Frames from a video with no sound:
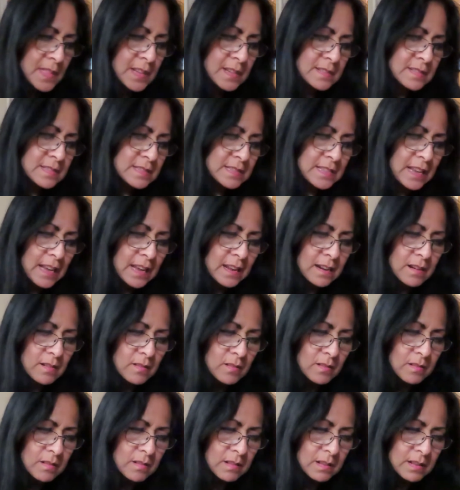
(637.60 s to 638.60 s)
Santa
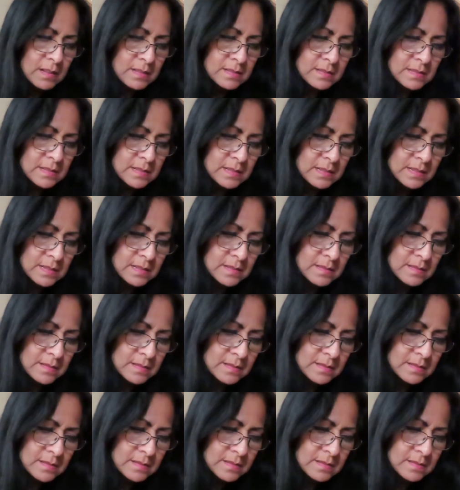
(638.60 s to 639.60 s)

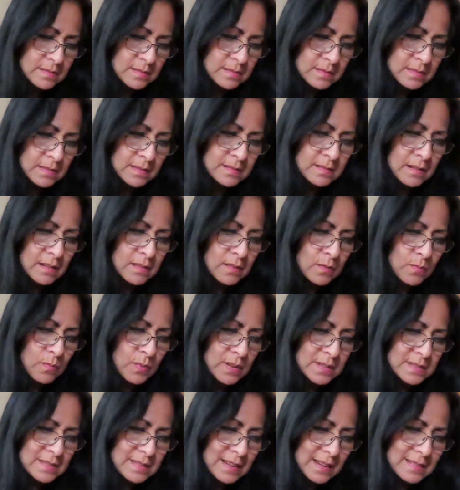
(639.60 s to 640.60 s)
Clauses. These are the
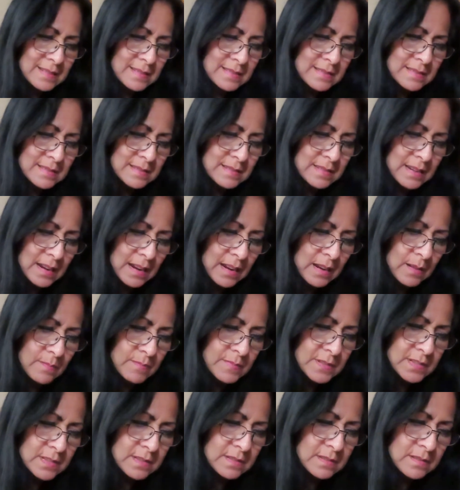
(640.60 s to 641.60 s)
ones I
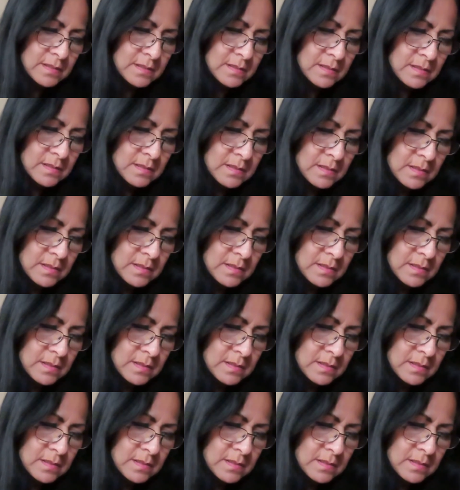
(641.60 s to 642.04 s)
stamped.